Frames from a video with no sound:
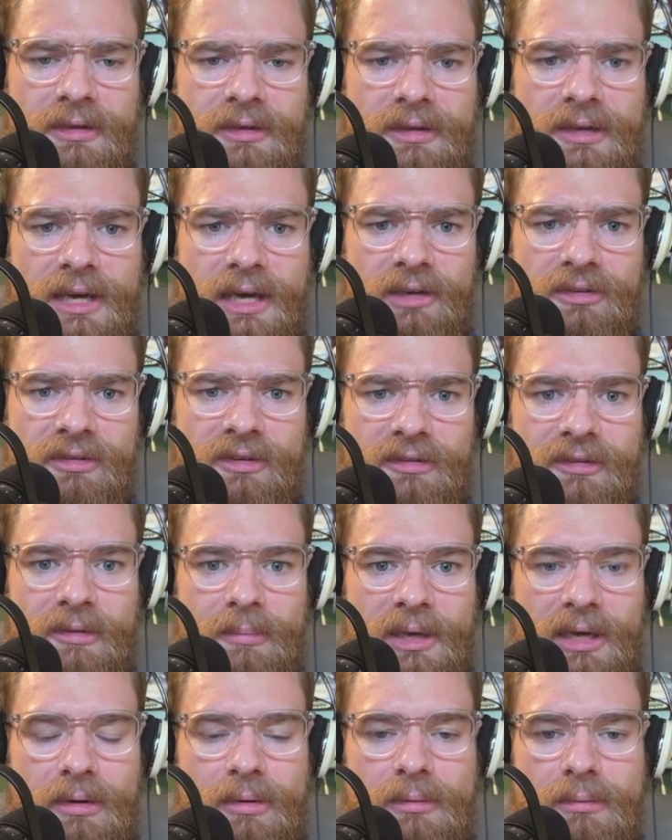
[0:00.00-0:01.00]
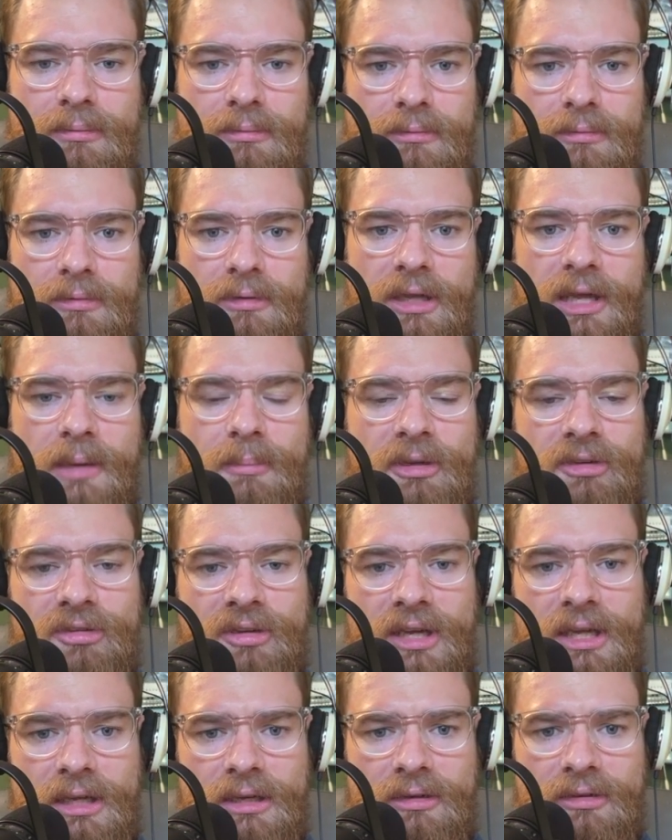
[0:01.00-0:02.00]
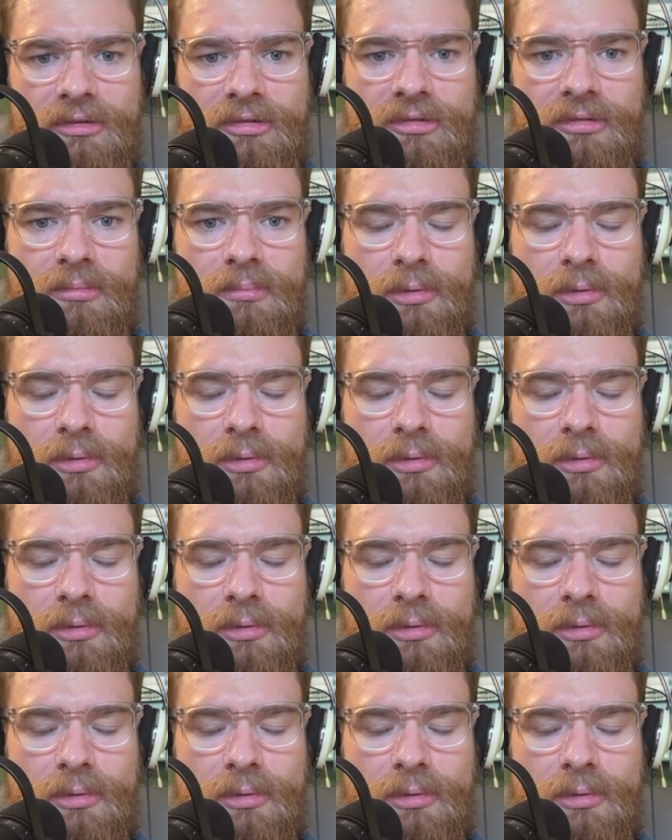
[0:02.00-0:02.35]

not just about climate change,